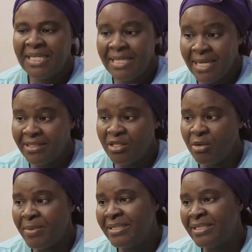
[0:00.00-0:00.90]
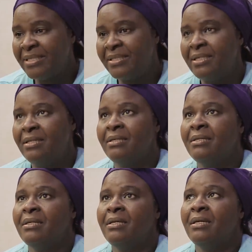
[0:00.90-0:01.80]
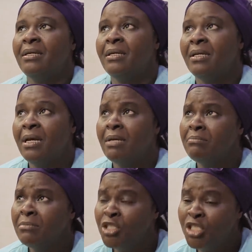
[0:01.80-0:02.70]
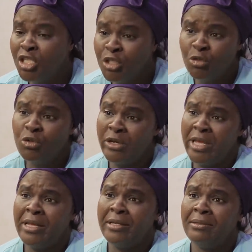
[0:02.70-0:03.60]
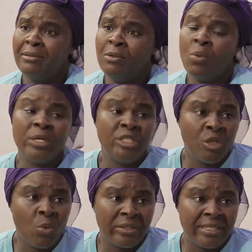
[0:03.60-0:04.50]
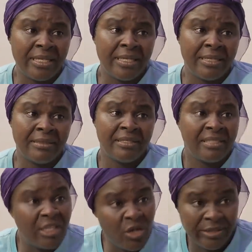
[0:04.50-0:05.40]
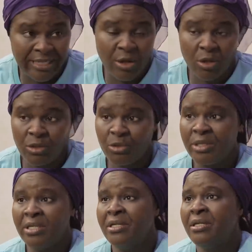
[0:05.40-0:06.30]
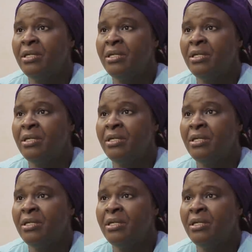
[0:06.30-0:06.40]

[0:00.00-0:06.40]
Yes, Your Majesty. She took in when she was still in senior secondary.